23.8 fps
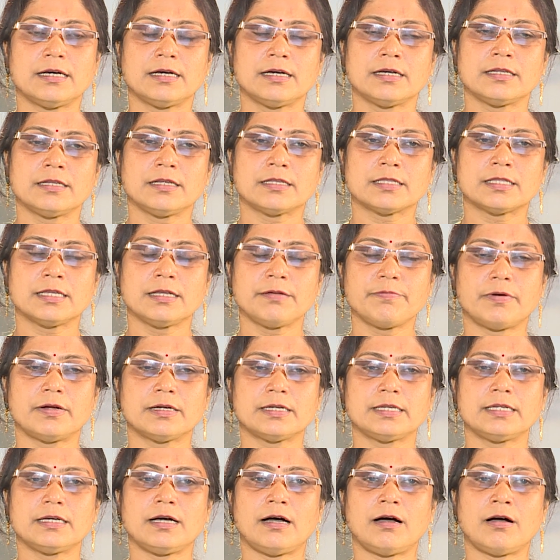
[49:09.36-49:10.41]
nothing
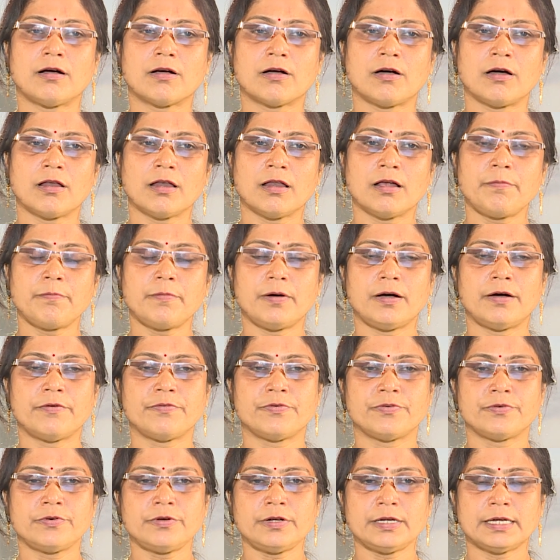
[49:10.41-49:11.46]
but a column of
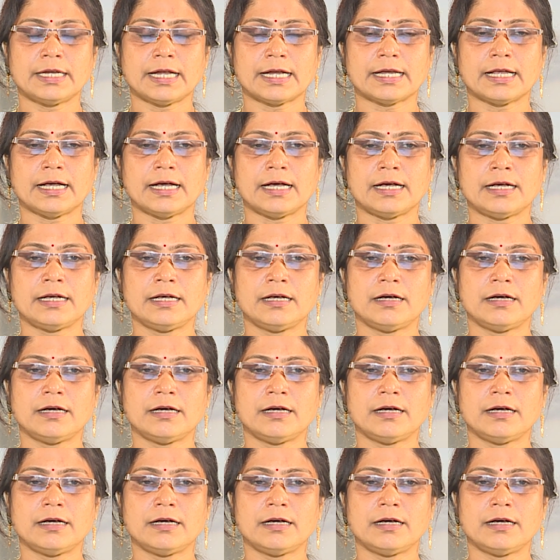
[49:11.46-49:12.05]
data.